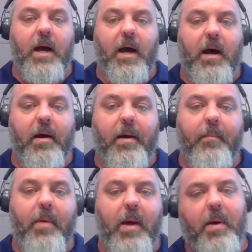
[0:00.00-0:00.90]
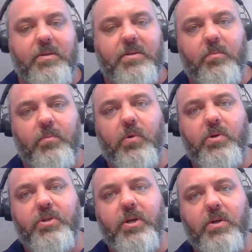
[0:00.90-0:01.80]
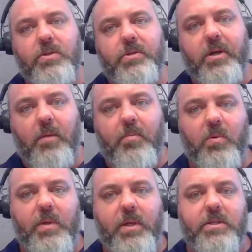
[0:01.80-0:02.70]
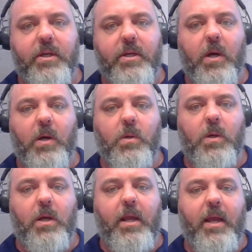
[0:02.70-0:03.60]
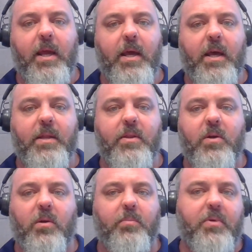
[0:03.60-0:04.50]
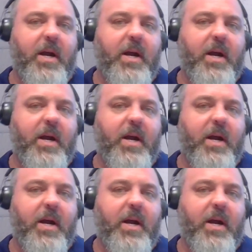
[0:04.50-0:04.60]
um, i bought some more shares a couple weeks ago and the gold